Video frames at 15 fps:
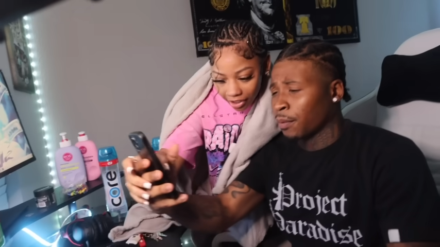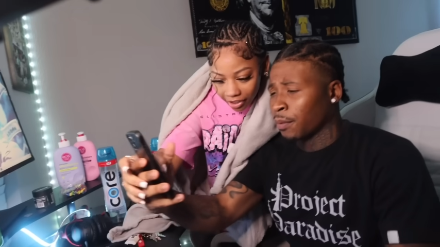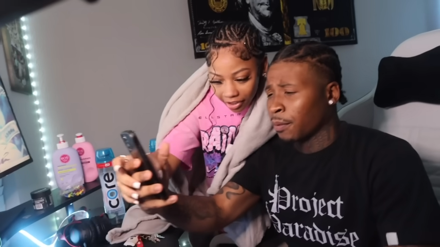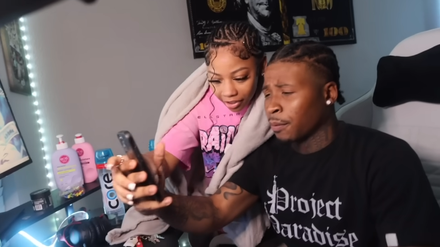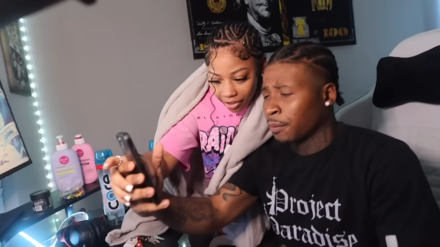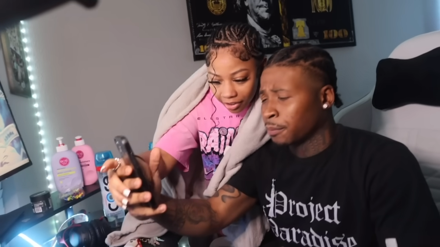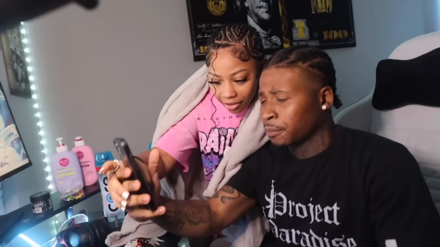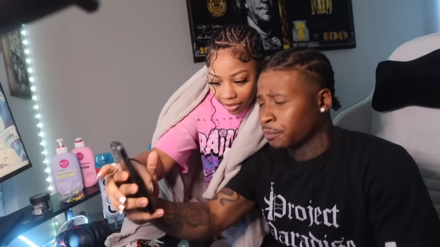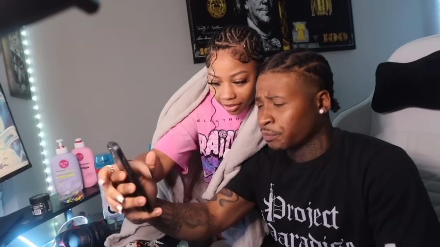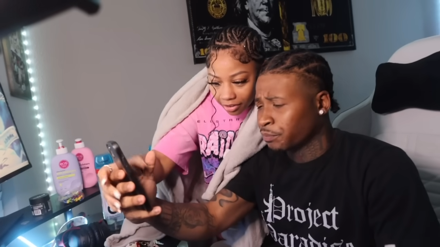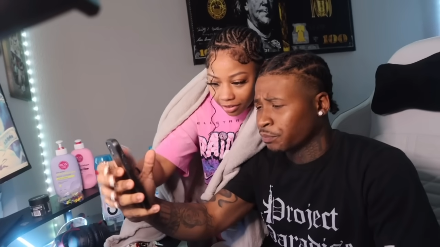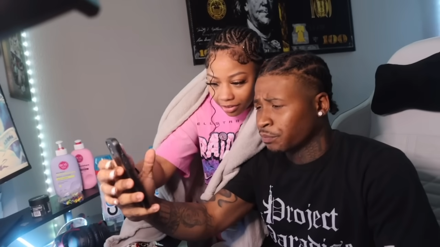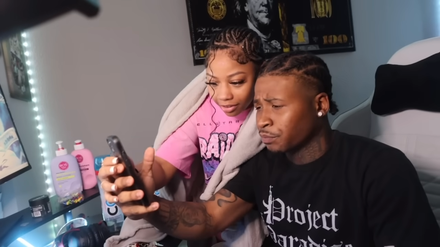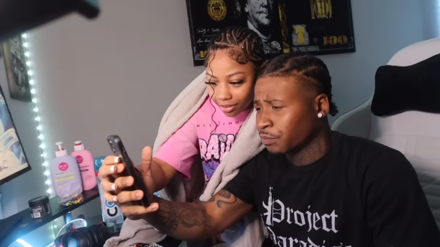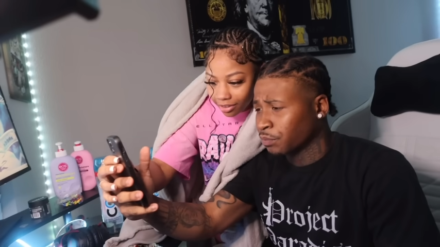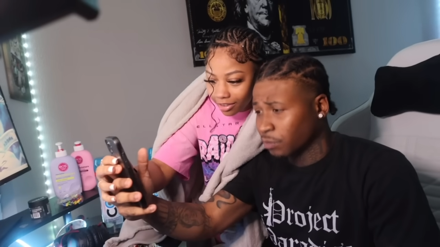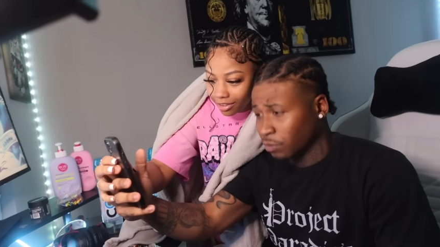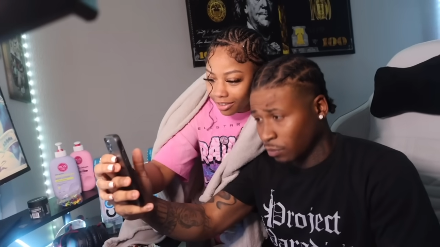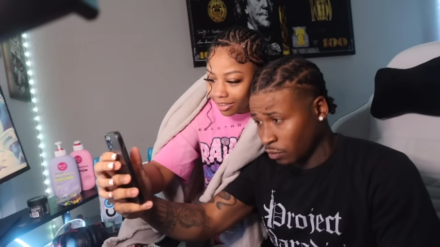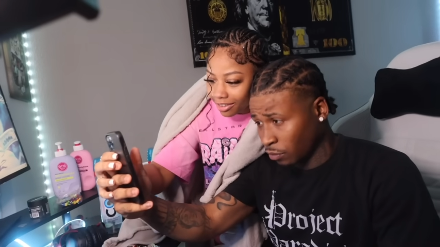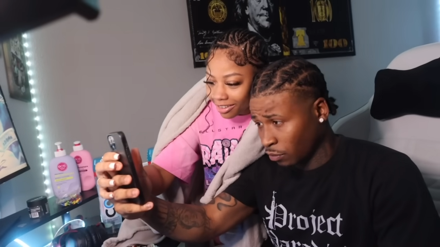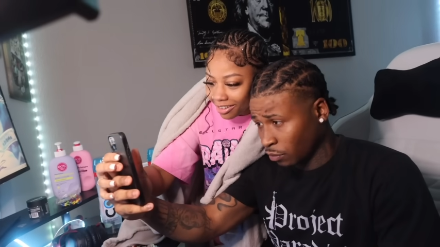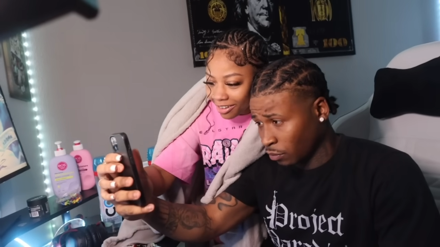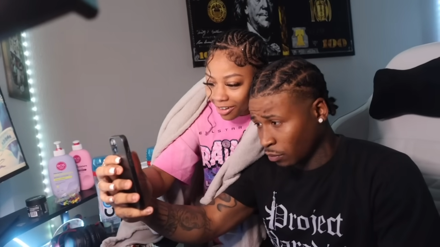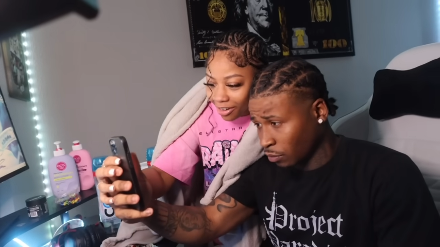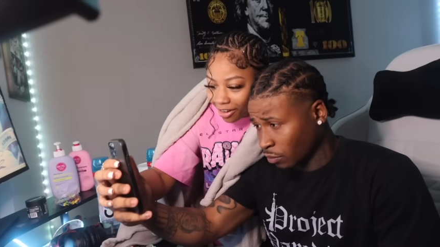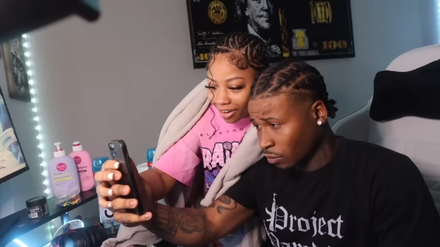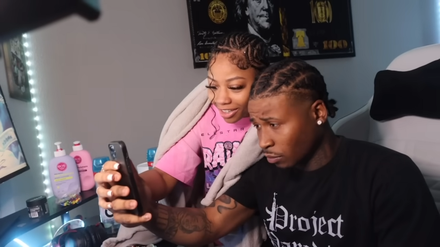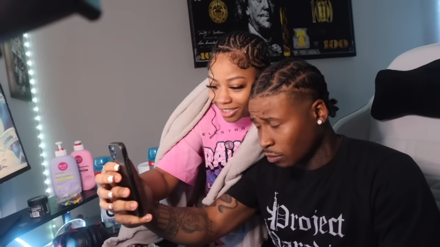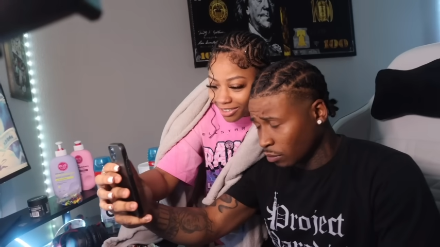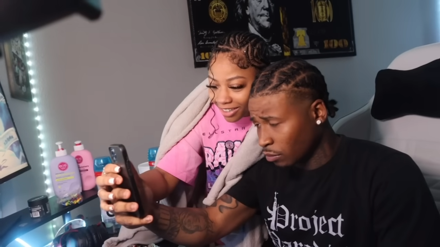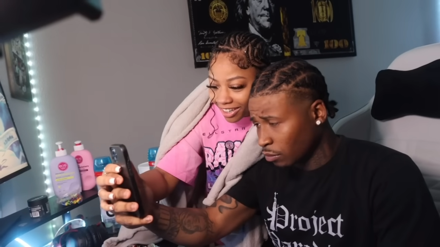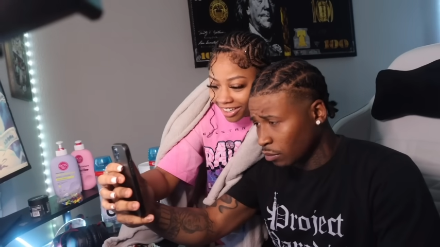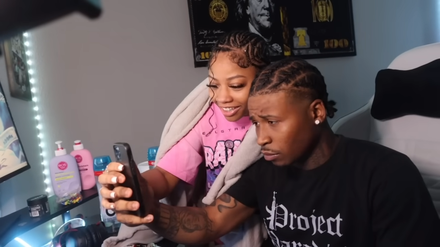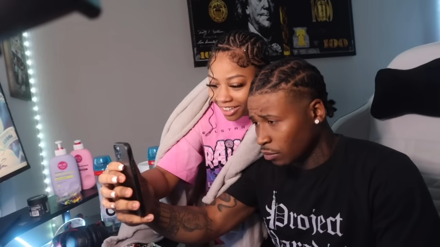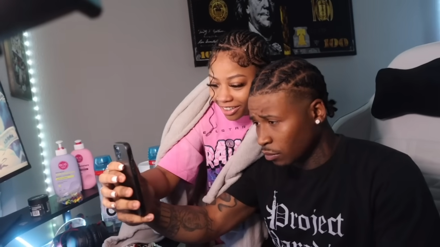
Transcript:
Speaker 1: right here. Ari is right